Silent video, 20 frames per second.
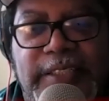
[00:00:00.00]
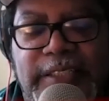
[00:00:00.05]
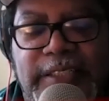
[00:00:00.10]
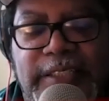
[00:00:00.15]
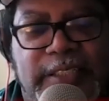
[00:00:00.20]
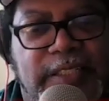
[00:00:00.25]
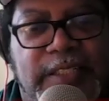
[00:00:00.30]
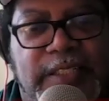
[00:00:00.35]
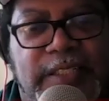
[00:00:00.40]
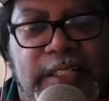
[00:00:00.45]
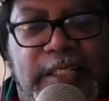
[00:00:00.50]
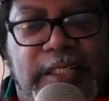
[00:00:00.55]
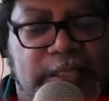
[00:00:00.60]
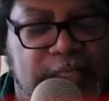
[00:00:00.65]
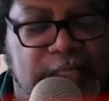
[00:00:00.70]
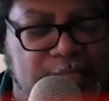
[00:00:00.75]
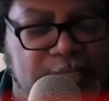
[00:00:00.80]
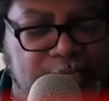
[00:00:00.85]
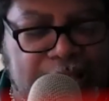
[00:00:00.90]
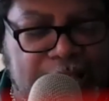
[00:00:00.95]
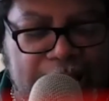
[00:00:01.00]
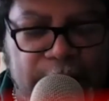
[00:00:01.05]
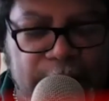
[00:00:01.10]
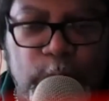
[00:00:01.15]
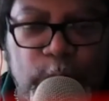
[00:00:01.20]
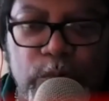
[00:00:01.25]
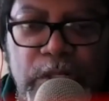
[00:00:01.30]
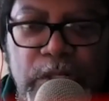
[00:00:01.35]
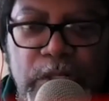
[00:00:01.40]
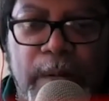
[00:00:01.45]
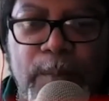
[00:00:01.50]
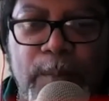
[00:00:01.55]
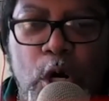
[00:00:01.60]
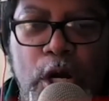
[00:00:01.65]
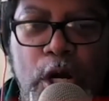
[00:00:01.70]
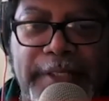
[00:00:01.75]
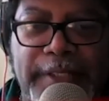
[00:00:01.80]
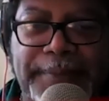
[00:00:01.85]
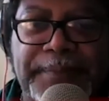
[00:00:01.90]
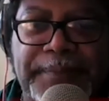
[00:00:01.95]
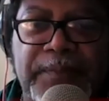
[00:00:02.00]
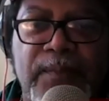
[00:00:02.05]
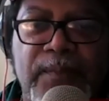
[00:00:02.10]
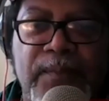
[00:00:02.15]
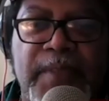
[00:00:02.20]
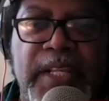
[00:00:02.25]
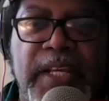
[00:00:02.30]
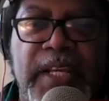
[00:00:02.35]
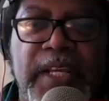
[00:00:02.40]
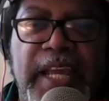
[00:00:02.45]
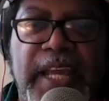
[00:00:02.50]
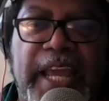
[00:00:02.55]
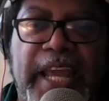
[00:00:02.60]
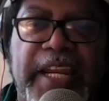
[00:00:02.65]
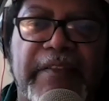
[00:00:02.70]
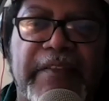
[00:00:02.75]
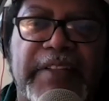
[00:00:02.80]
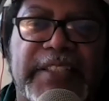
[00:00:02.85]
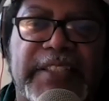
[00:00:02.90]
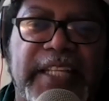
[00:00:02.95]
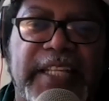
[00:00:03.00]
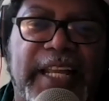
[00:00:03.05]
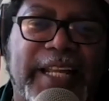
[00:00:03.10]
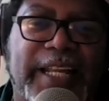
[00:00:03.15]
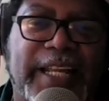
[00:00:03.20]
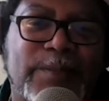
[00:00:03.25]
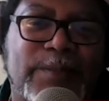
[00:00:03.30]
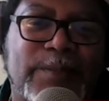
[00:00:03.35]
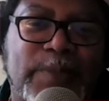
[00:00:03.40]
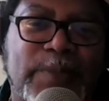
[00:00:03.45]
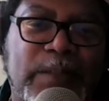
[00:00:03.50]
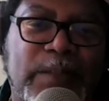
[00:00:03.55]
the staff won't come on and everything.